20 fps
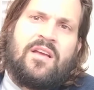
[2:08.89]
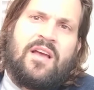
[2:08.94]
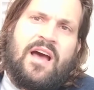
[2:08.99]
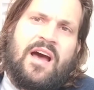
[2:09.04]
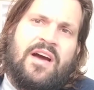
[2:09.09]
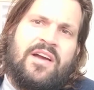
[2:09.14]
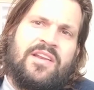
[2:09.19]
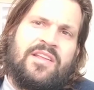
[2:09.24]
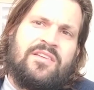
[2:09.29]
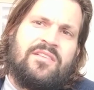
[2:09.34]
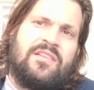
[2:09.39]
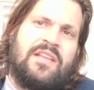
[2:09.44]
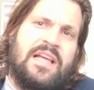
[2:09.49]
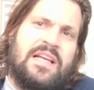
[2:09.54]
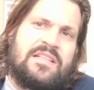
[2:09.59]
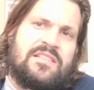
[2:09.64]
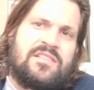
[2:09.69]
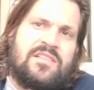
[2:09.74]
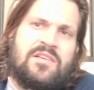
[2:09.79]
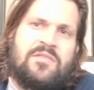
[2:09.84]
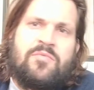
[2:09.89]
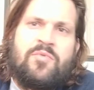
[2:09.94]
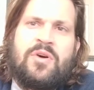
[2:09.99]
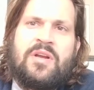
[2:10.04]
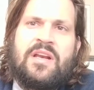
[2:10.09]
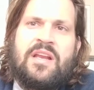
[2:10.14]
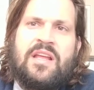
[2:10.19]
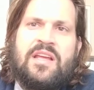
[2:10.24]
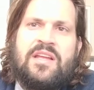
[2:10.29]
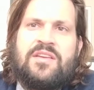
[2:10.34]
how do you let
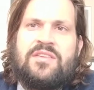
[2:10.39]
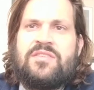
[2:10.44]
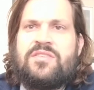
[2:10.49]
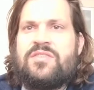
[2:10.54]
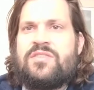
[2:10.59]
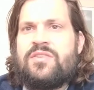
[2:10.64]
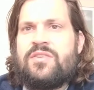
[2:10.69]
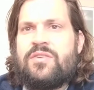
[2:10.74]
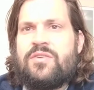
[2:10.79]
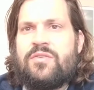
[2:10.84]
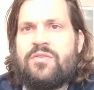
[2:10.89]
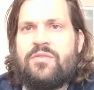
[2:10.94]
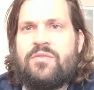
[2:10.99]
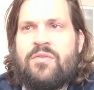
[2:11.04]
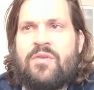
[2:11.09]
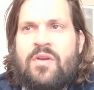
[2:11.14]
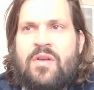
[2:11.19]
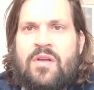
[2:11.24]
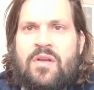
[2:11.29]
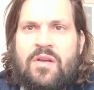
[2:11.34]
someone into